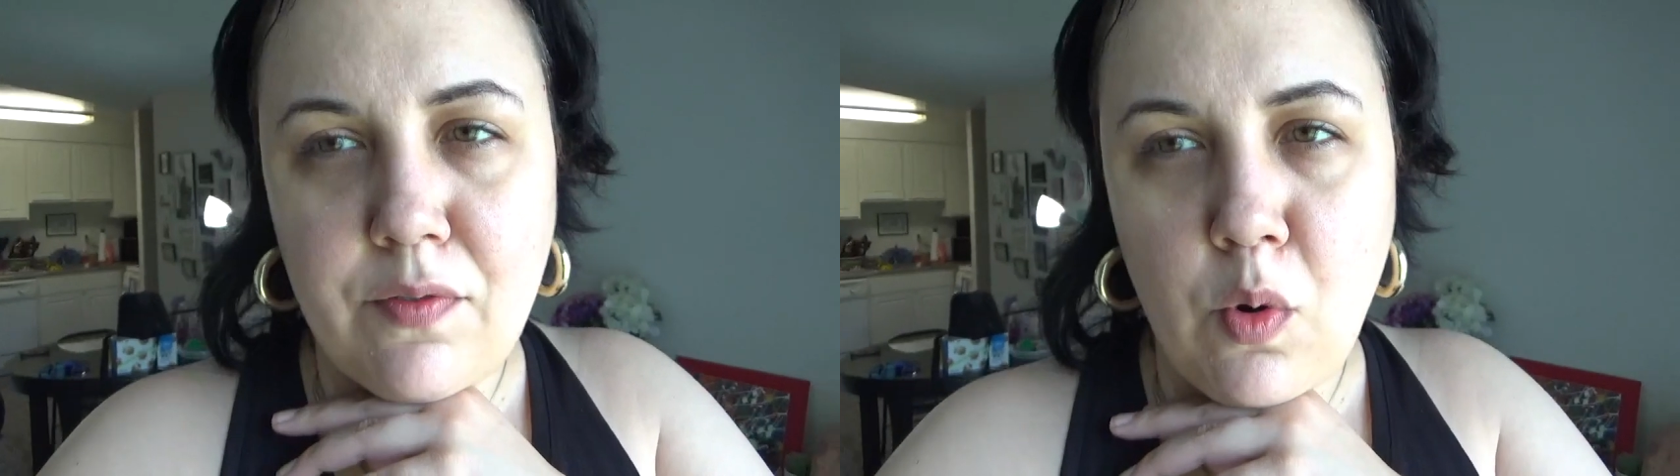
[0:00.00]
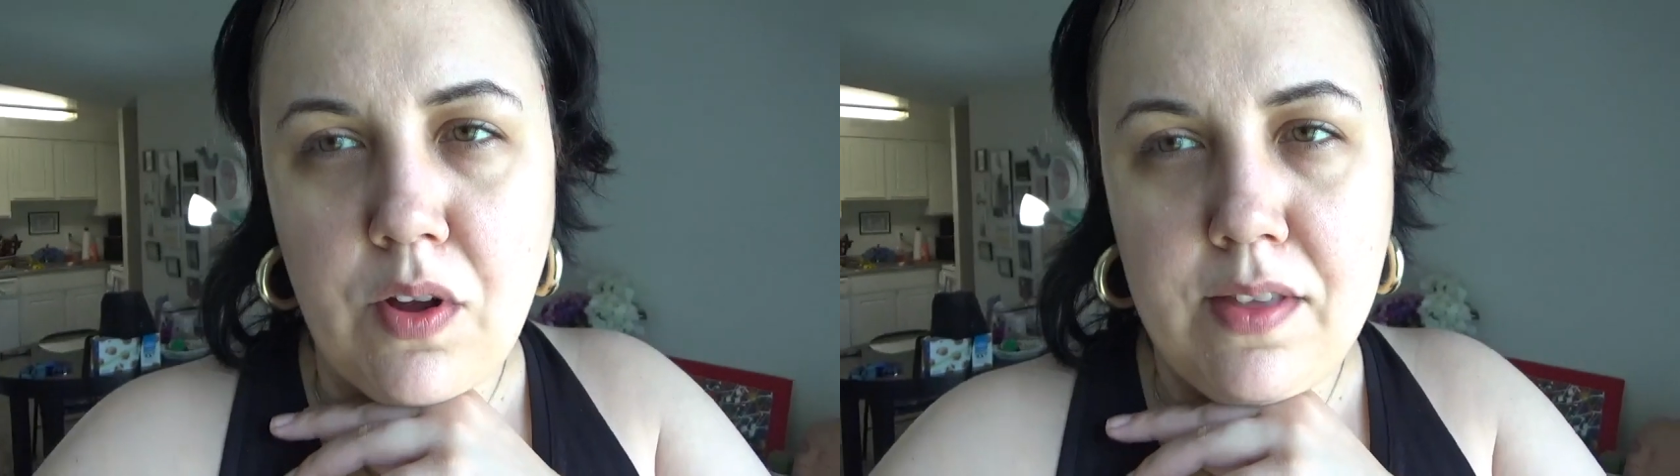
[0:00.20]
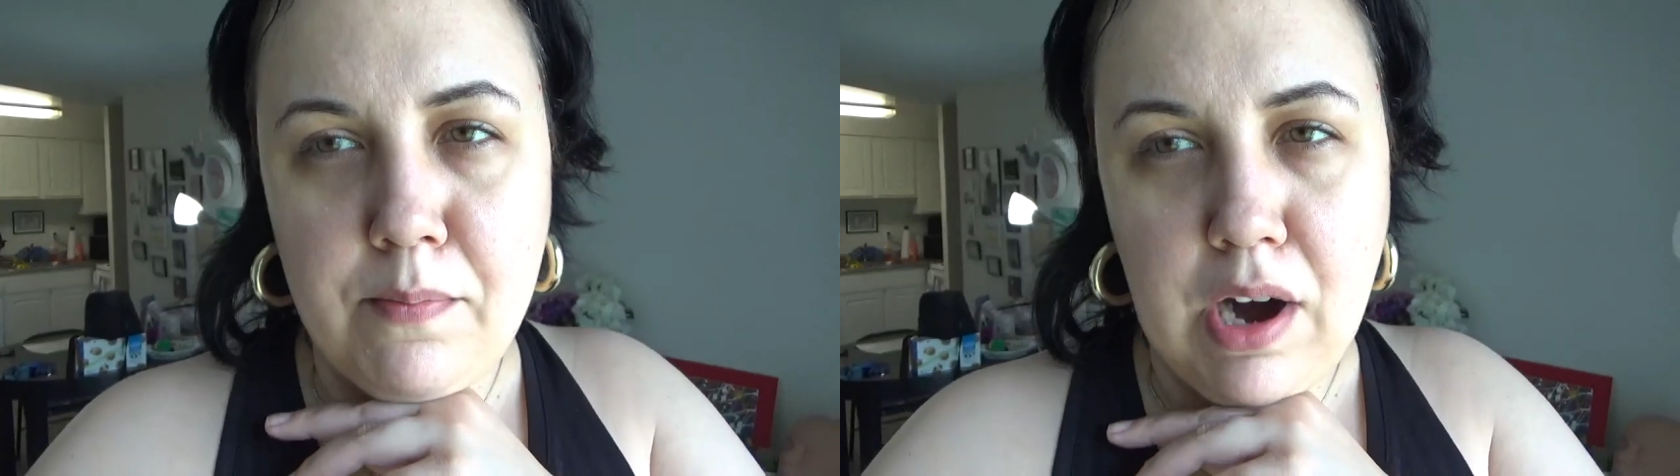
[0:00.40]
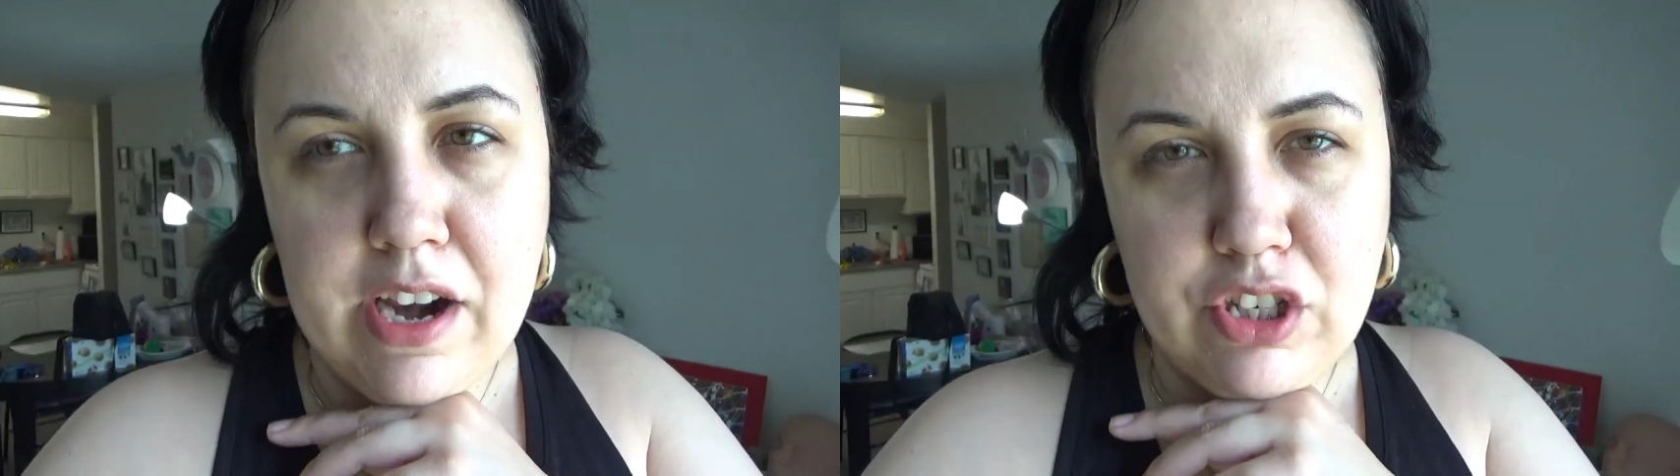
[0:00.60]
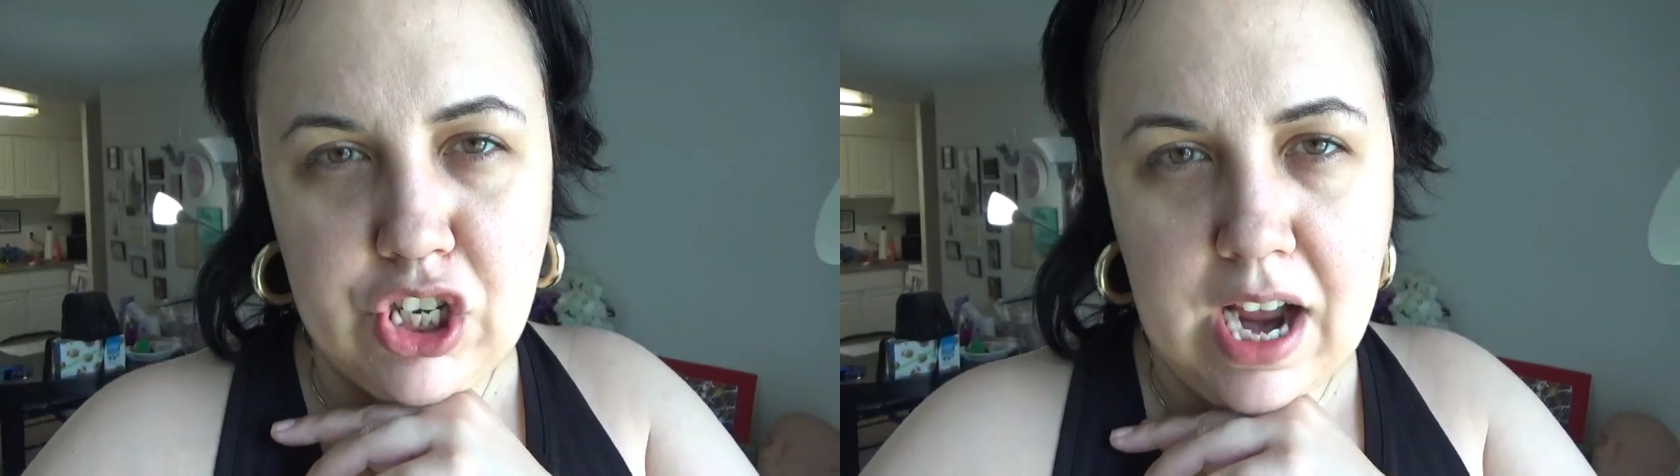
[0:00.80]
for the
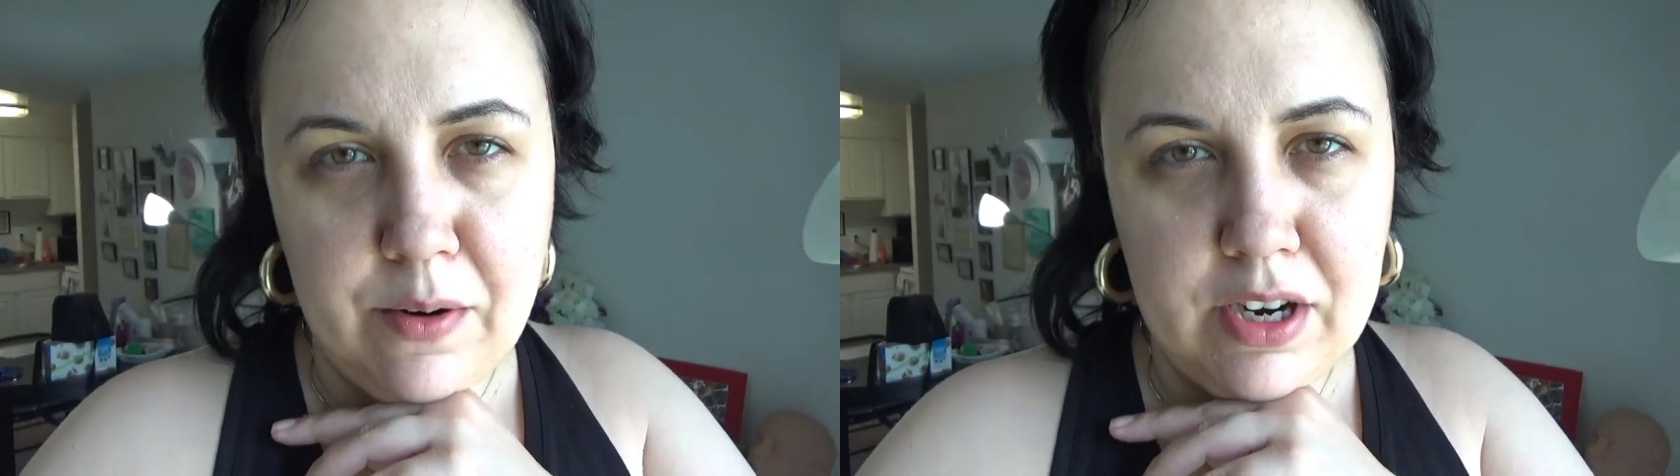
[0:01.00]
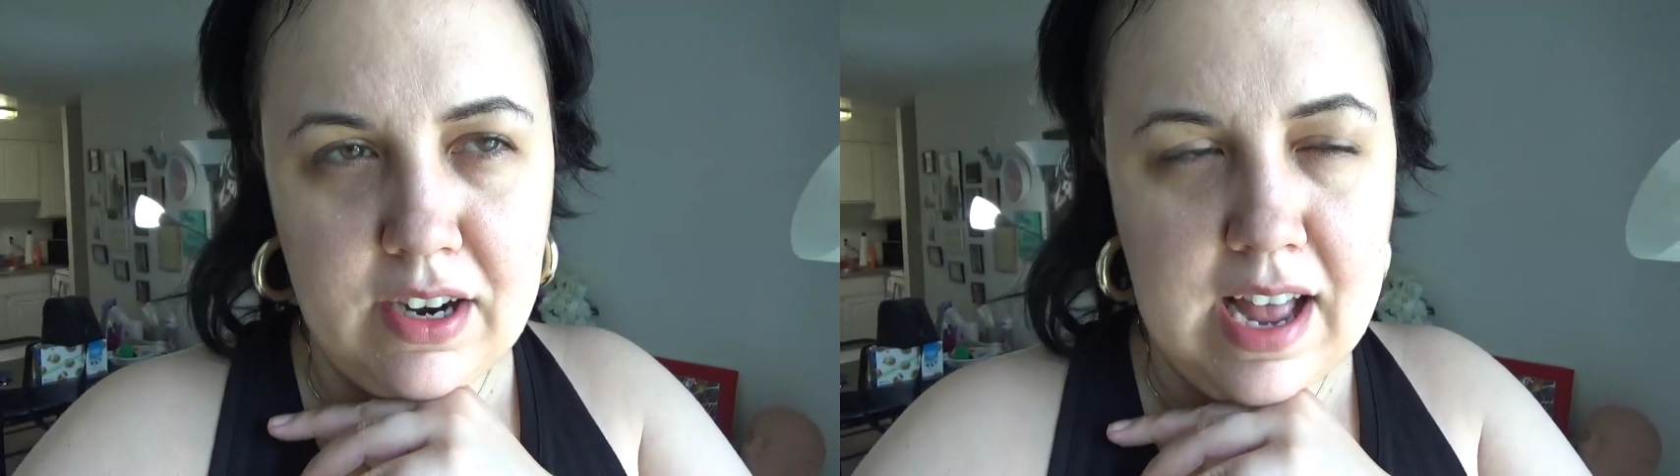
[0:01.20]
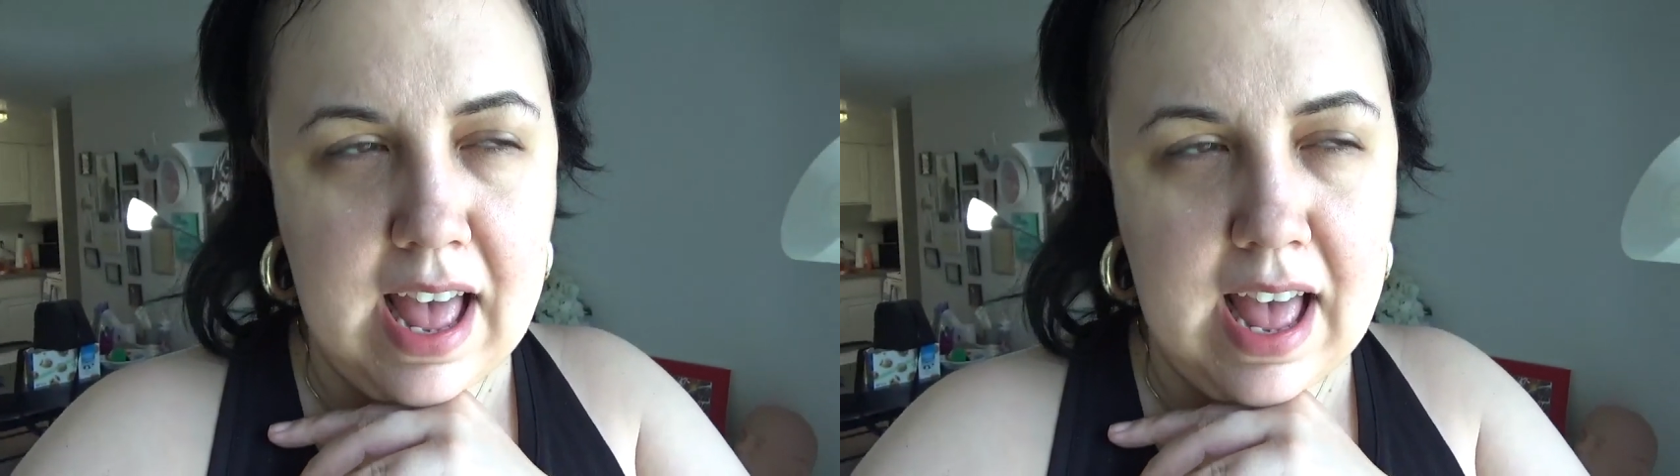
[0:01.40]
bridal shower